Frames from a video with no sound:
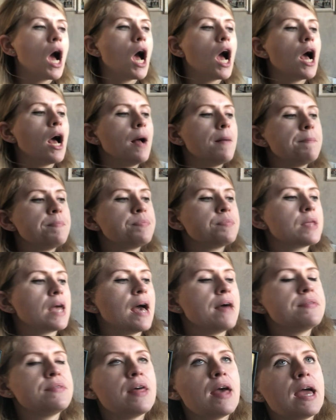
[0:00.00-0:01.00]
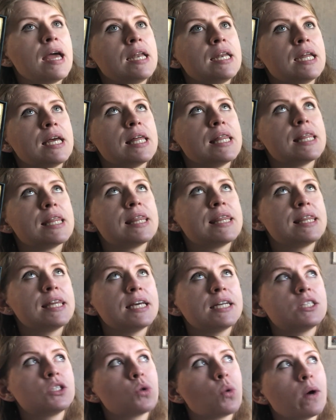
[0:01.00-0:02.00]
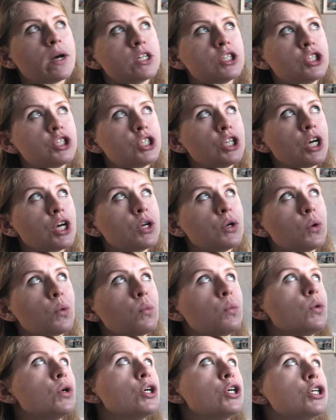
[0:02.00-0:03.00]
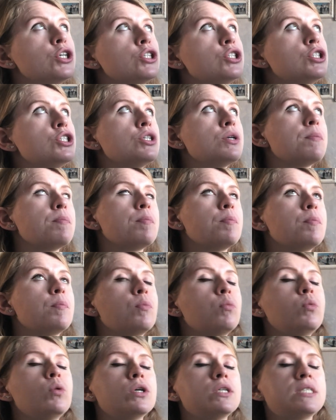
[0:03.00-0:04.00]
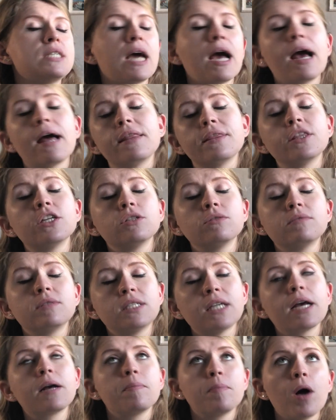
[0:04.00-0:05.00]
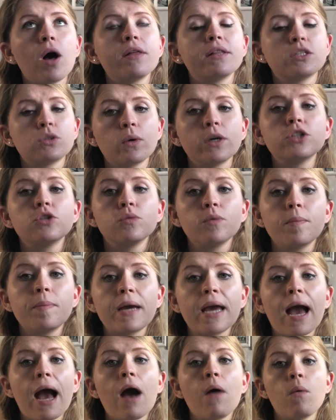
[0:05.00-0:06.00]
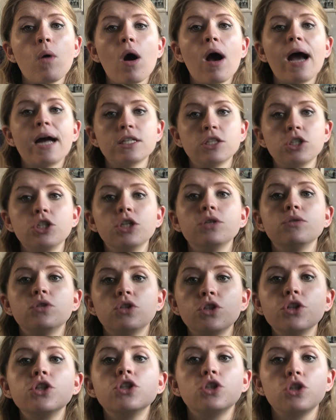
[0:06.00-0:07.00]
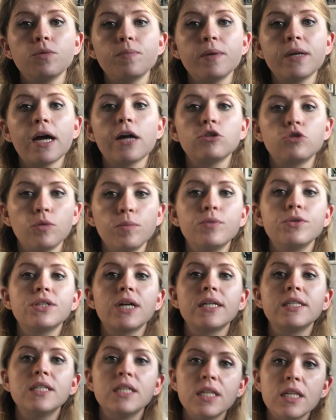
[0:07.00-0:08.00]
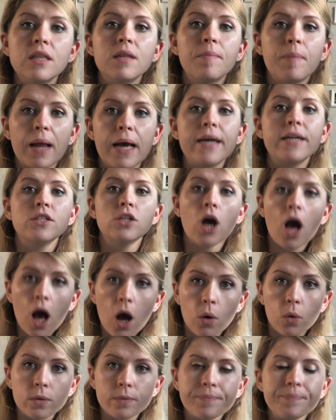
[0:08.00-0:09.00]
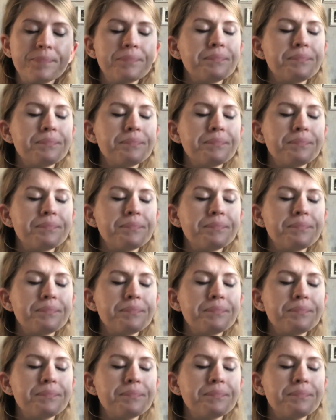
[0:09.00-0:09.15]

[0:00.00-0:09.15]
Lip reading: And then this question the second part of this question would be how are attitudes to the supernatural presented in the play as a whole.